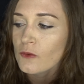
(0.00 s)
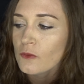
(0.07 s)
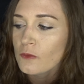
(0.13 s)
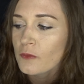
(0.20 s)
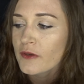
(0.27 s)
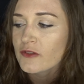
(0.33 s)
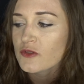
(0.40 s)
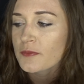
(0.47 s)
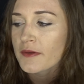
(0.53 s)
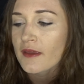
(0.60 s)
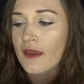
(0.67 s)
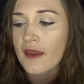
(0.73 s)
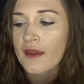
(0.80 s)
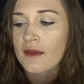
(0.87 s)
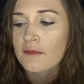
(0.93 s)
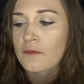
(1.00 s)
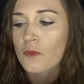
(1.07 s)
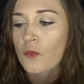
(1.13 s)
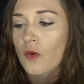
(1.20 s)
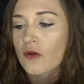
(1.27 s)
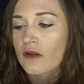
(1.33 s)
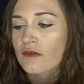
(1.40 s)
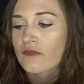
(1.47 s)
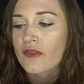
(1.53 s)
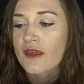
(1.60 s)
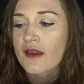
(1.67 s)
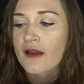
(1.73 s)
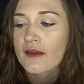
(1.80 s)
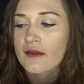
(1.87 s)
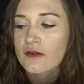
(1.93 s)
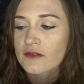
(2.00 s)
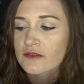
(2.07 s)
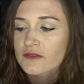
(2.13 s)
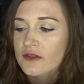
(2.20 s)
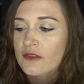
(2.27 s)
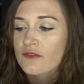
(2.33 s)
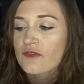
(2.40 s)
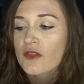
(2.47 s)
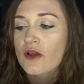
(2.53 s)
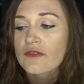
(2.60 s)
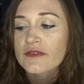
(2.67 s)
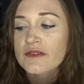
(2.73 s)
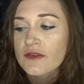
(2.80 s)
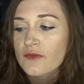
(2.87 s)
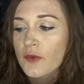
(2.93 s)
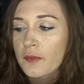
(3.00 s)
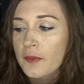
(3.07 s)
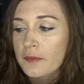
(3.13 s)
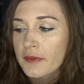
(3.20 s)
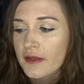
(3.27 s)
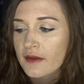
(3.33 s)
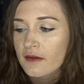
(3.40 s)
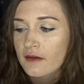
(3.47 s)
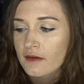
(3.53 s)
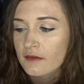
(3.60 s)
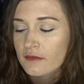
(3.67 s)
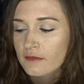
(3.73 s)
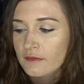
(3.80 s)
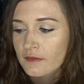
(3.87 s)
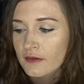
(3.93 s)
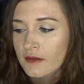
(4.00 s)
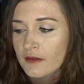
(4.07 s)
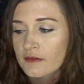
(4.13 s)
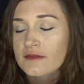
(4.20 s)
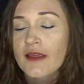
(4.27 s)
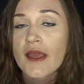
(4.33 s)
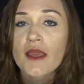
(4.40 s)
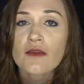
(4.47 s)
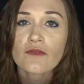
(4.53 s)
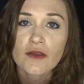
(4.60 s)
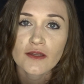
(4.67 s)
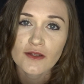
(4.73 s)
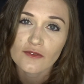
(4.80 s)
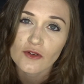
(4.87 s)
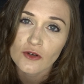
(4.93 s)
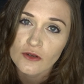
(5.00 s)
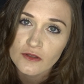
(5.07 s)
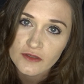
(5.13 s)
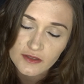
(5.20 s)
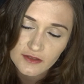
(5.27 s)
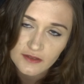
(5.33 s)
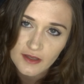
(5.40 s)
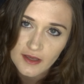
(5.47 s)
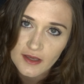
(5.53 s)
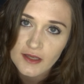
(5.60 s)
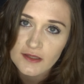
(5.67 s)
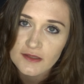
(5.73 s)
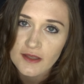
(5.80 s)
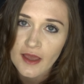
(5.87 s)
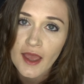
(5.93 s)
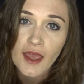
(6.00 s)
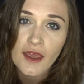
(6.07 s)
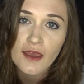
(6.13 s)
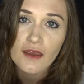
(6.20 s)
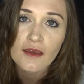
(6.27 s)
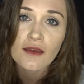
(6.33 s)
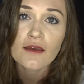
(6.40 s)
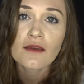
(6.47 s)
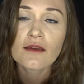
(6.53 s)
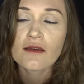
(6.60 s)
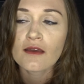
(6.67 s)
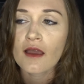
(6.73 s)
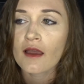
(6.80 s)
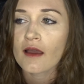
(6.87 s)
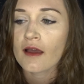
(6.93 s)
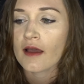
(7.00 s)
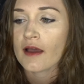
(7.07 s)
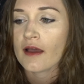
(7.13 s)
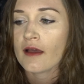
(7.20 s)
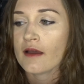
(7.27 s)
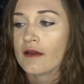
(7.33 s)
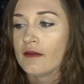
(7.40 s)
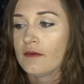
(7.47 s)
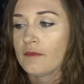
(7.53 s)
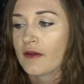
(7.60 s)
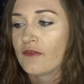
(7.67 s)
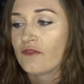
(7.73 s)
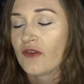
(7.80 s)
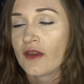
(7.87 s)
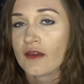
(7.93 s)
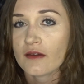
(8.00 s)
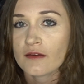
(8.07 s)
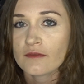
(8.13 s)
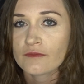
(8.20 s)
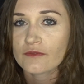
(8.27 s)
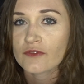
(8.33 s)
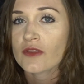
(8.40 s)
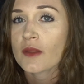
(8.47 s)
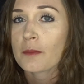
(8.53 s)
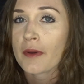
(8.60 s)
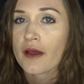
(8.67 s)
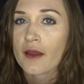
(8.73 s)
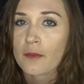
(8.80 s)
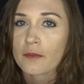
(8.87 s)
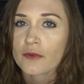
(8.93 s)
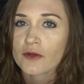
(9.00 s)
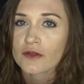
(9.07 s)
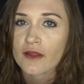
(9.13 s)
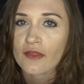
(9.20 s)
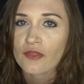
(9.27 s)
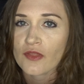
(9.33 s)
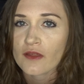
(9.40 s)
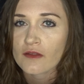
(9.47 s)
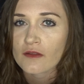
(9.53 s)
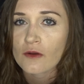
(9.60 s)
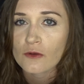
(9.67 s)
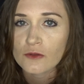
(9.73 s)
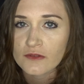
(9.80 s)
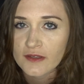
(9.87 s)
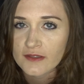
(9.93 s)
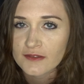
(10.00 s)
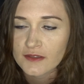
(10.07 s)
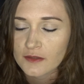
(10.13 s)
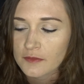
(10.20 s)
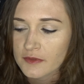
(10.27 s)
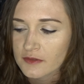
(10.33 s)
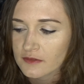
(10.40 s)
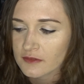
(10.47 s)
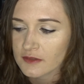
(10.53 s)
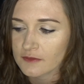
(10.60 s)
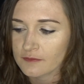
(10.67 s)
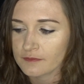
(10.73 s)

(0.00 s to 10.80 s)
which became one of the icons of the Florentine Republic. David, of course, is a figure from the Bible, I think Old Testament.